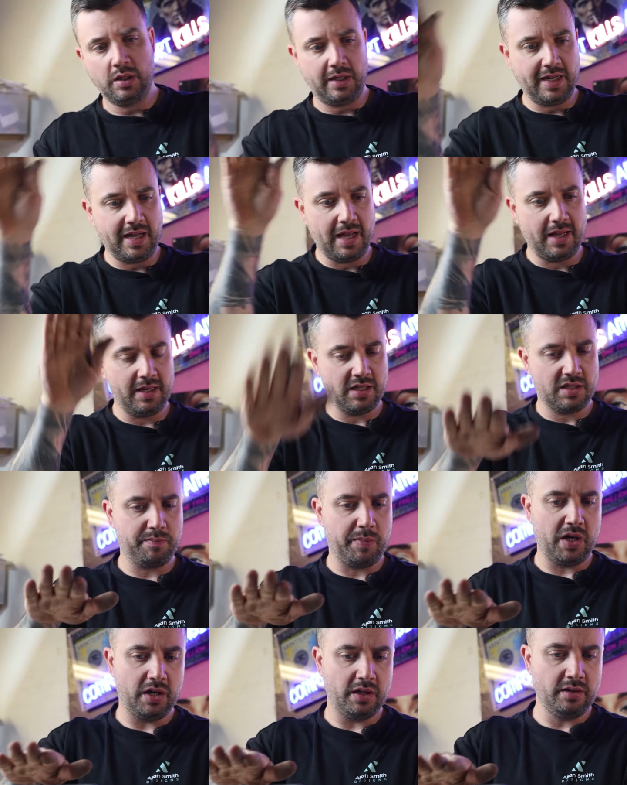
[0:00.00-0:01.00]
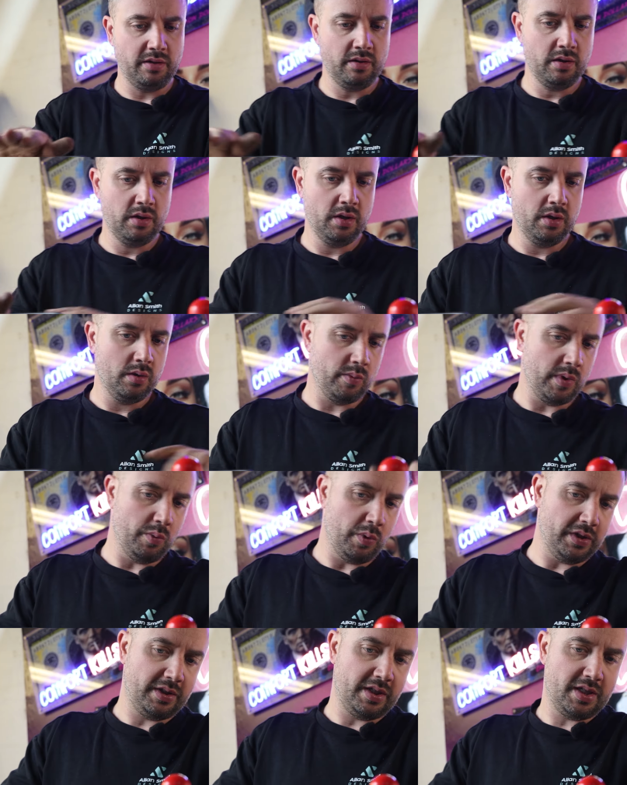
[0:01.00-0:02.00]
When I hit this button, we
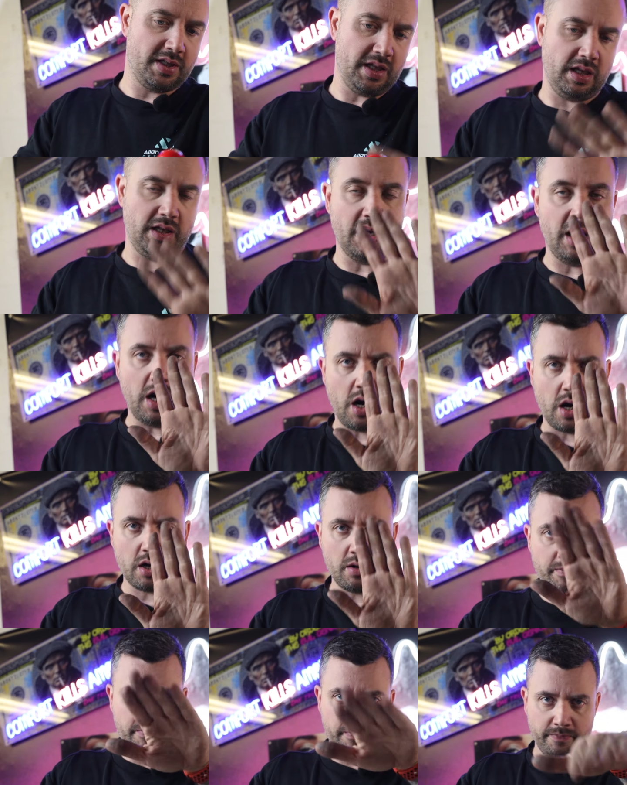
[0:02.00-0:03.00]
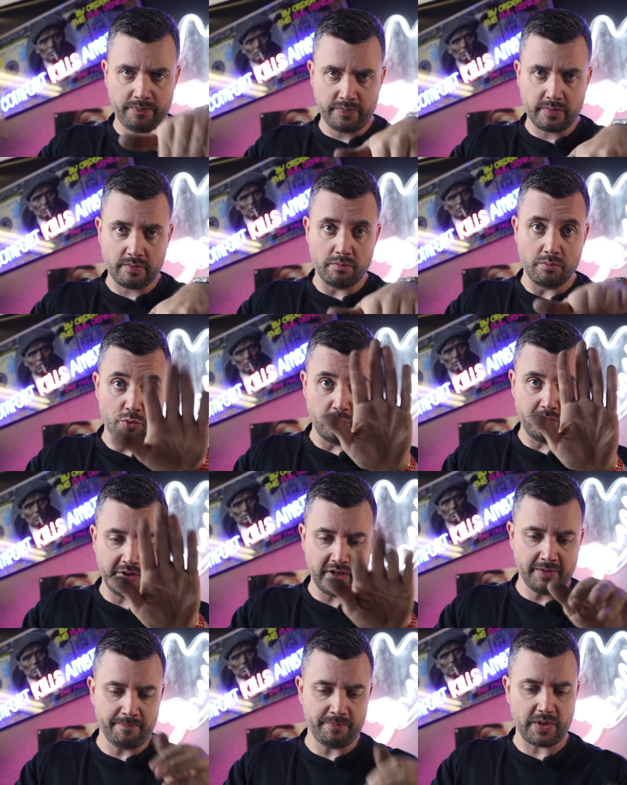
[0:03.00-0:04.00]
want to see the arm
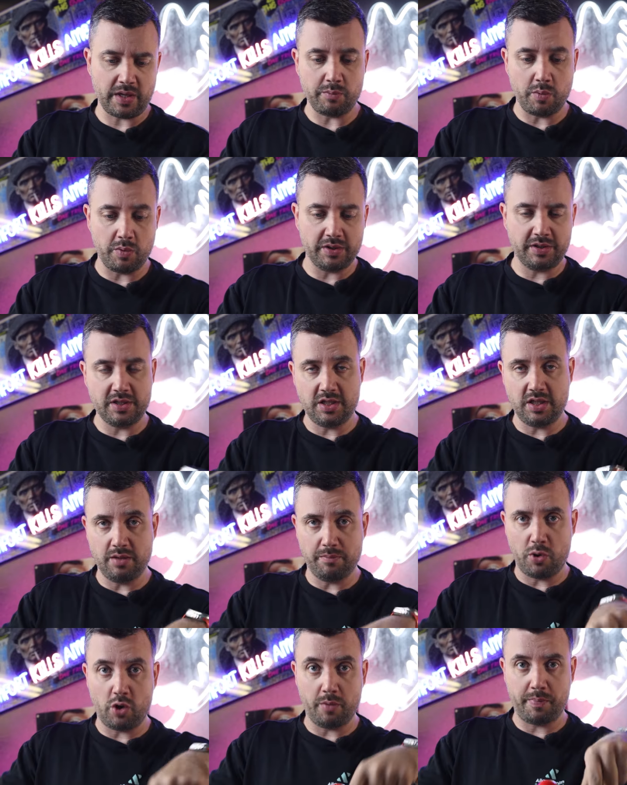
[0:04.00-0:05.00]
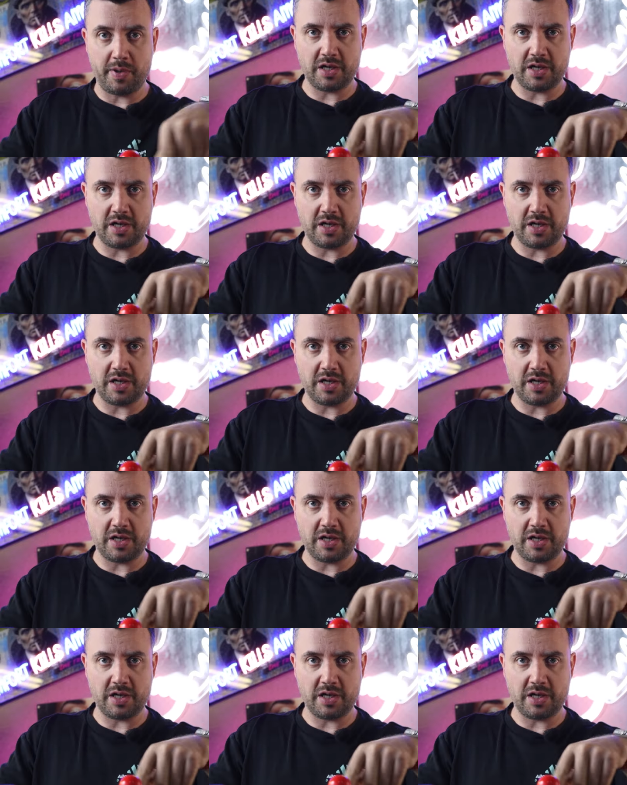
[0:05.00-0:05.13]
moving, and we want to see the bottom